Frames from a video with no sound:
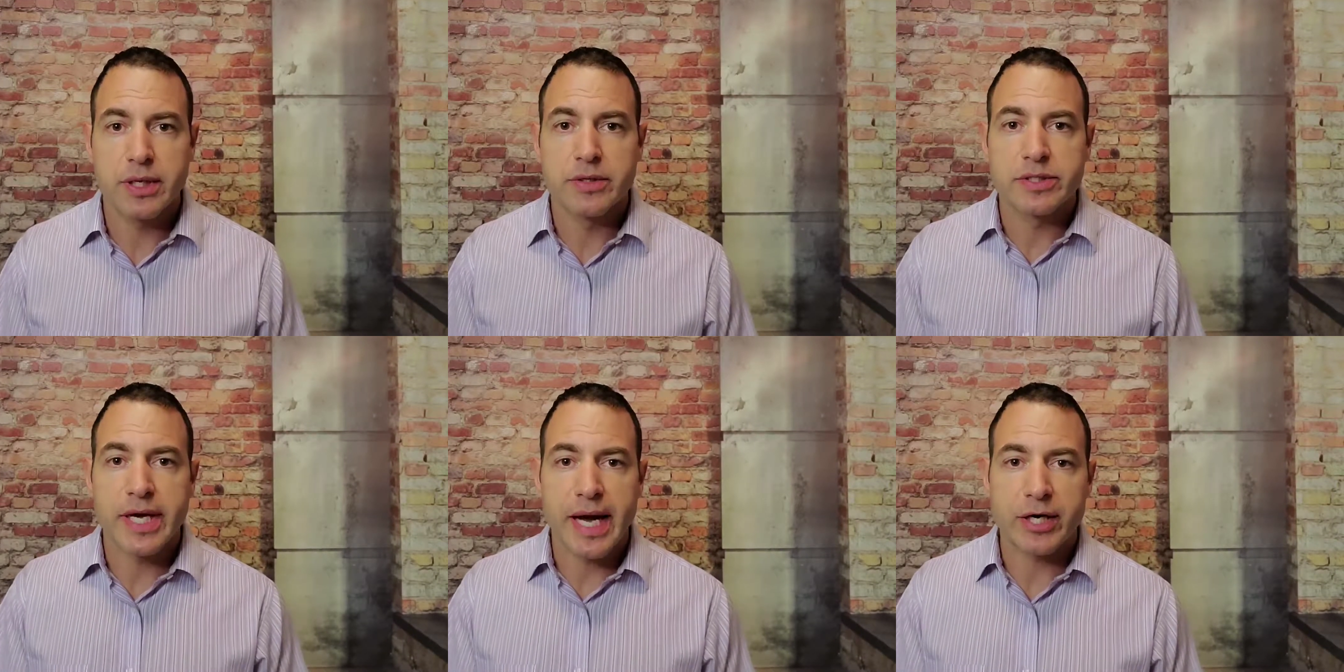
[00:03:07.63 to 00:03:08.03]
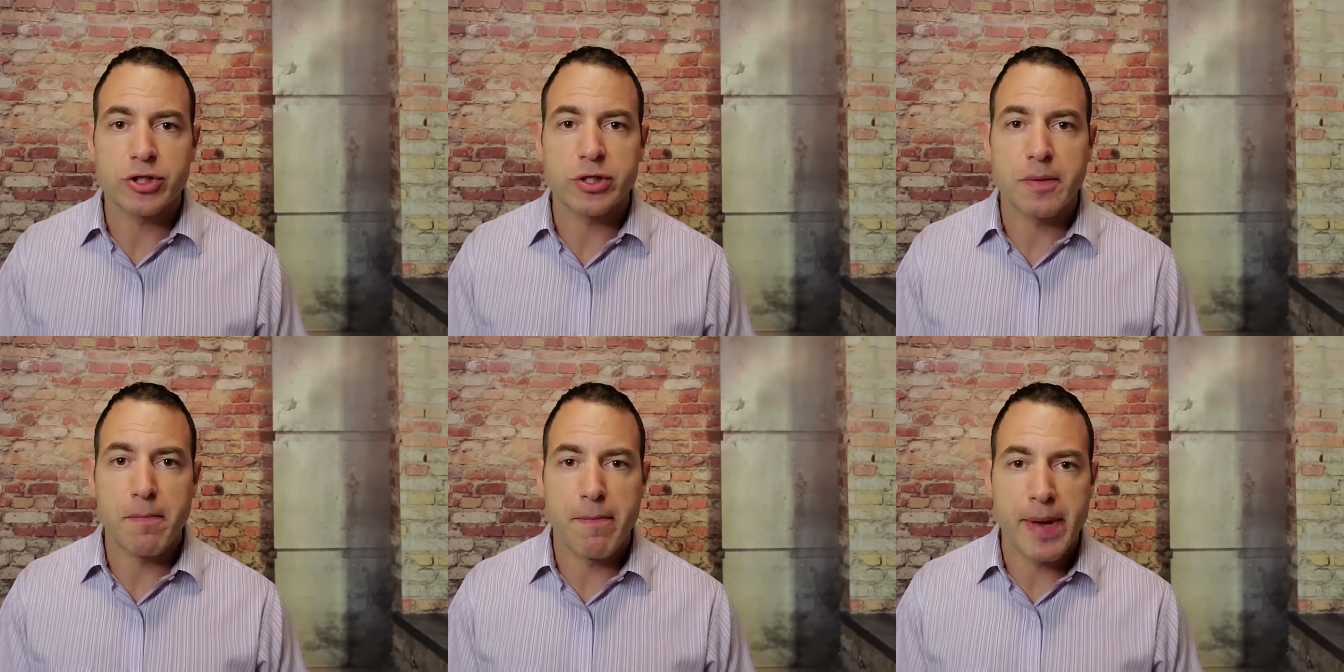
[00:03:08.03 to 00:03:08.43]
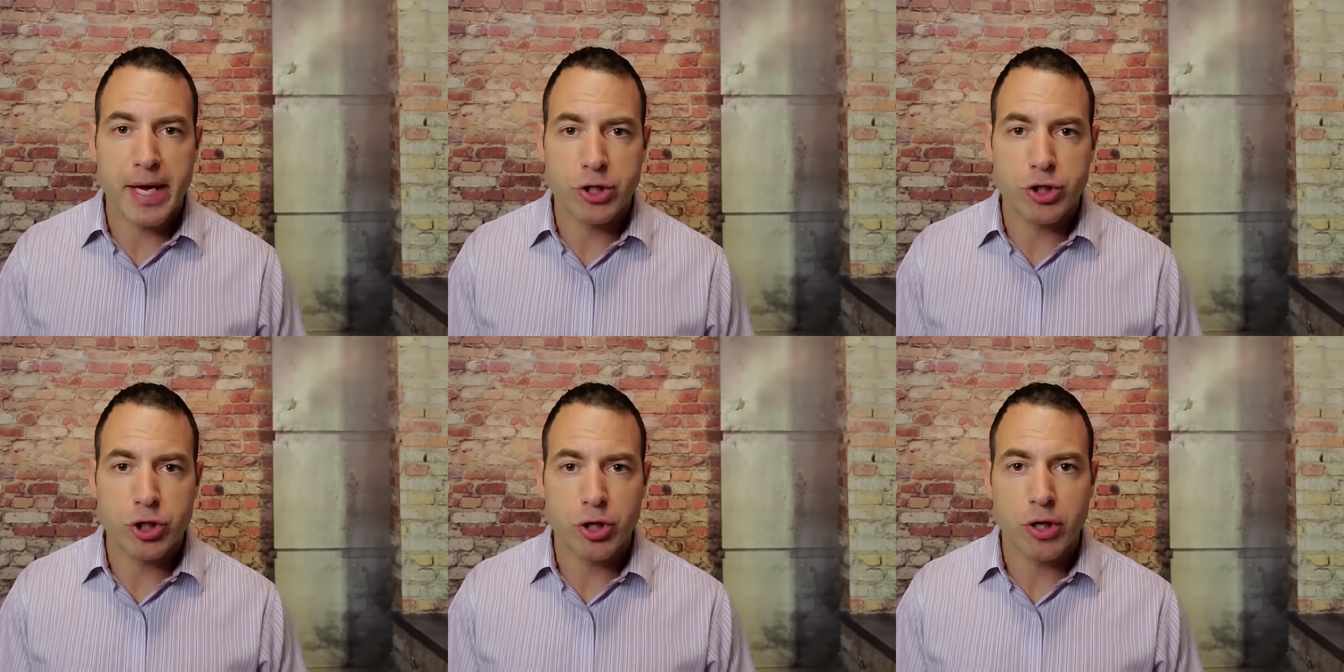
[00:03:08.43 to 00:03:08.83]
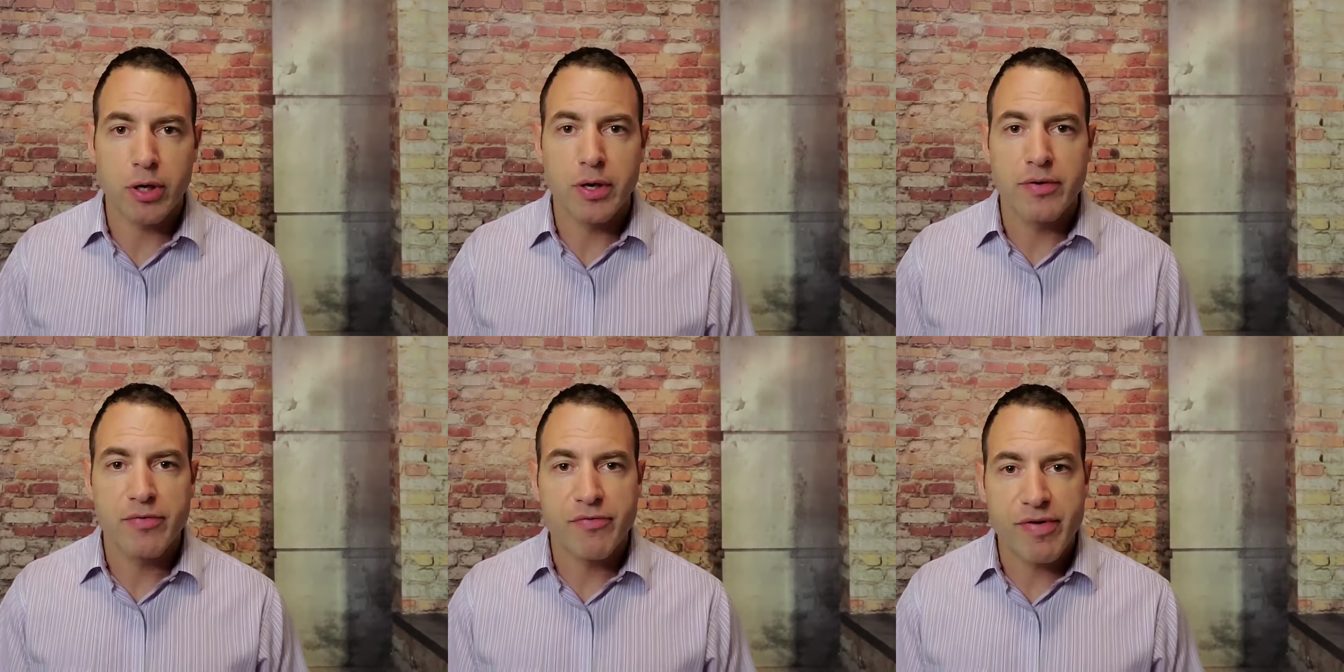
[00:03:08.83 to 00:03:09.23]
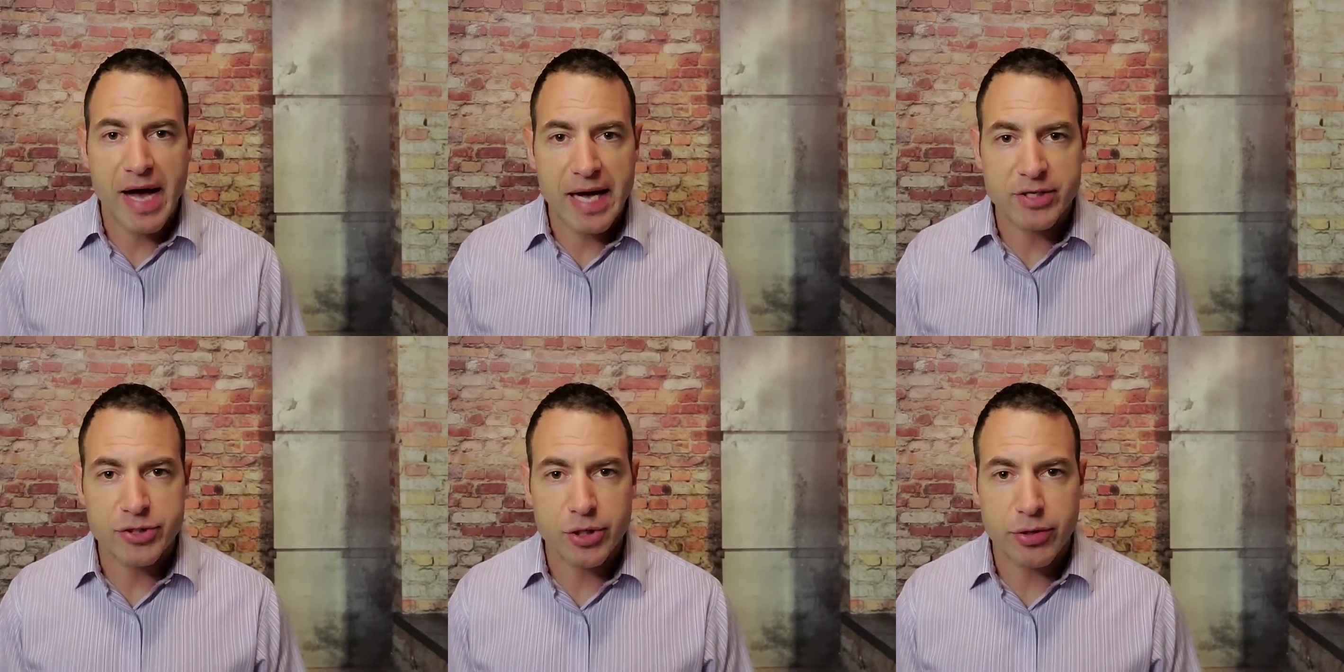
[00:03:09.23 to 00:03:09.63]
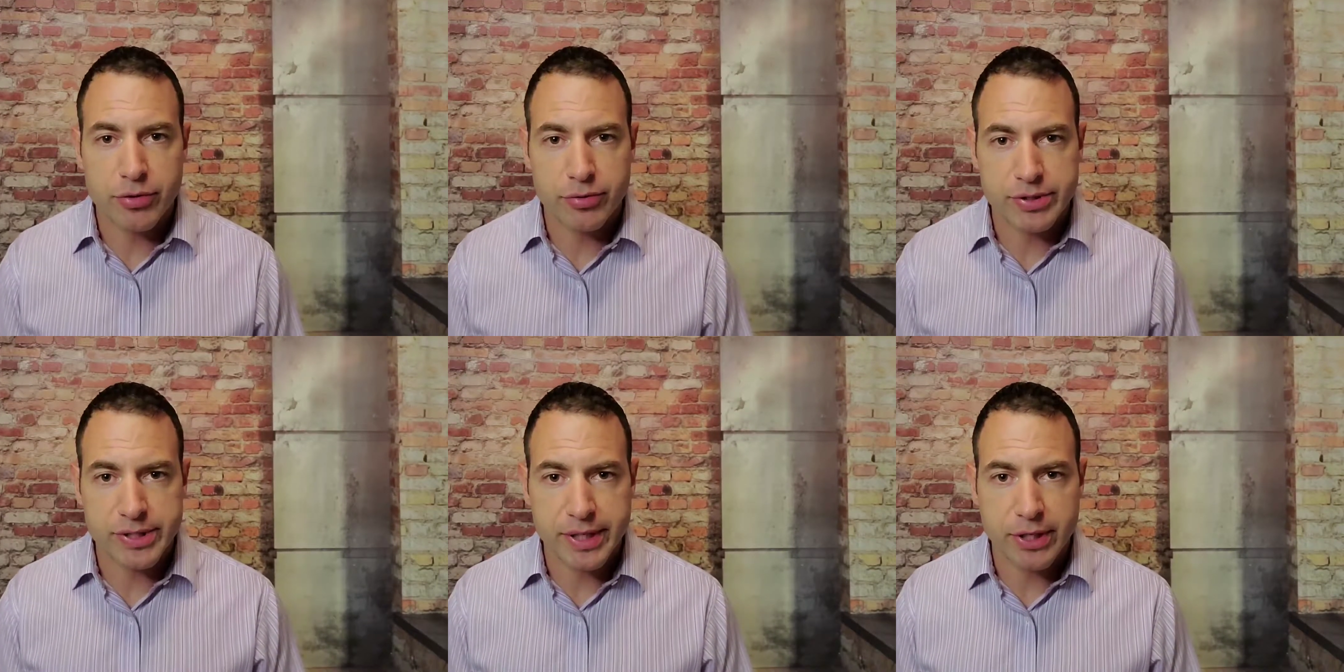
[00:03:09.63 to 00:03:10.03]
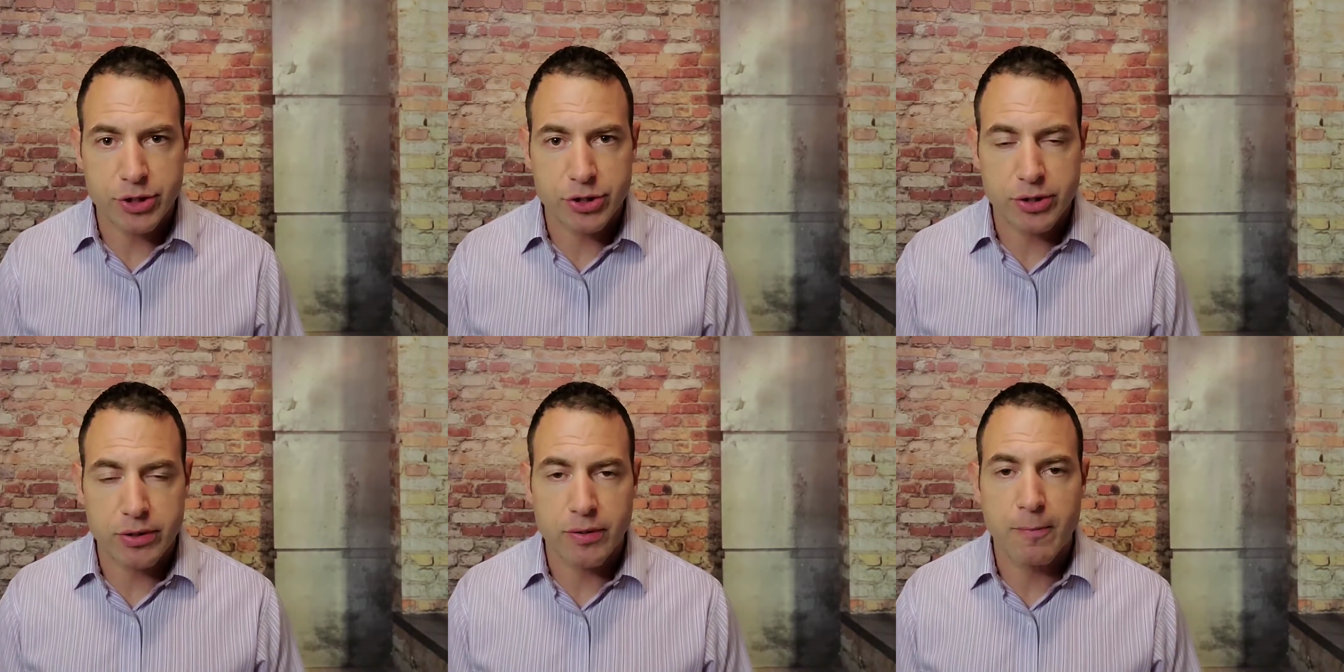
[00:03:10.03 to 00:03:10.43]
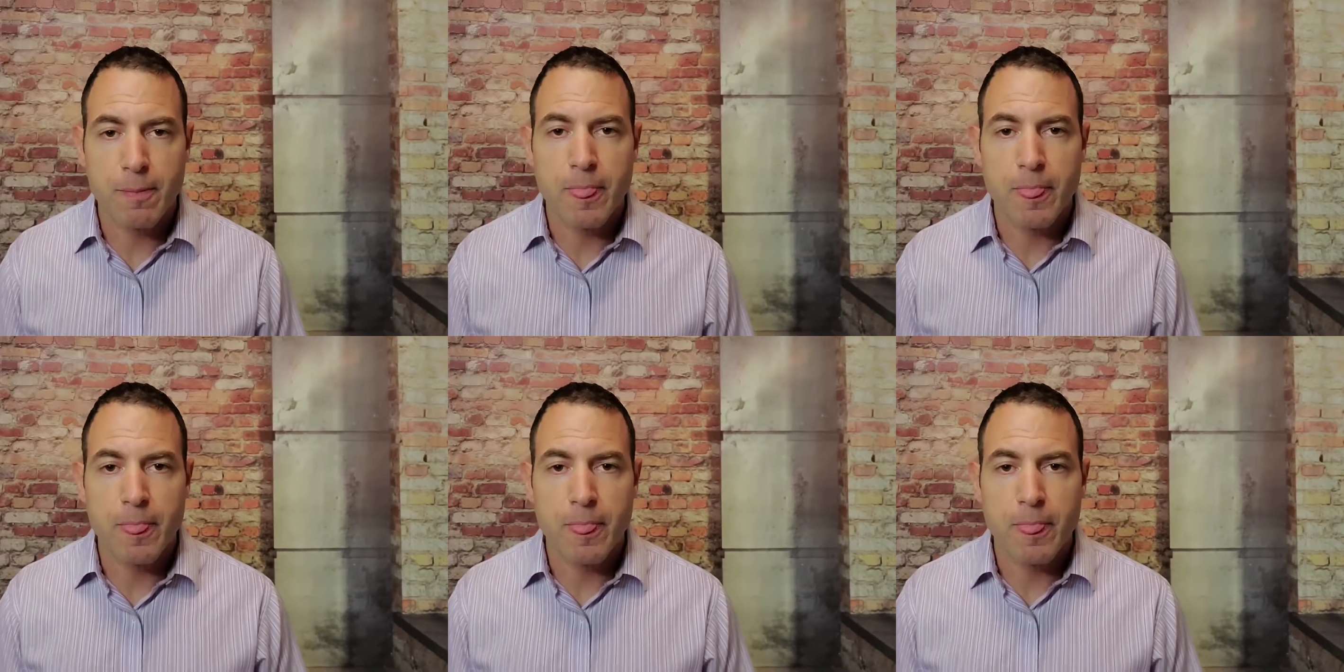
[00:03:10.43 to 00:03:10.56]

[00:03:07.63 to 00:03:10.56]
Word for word: to actually measure vascularization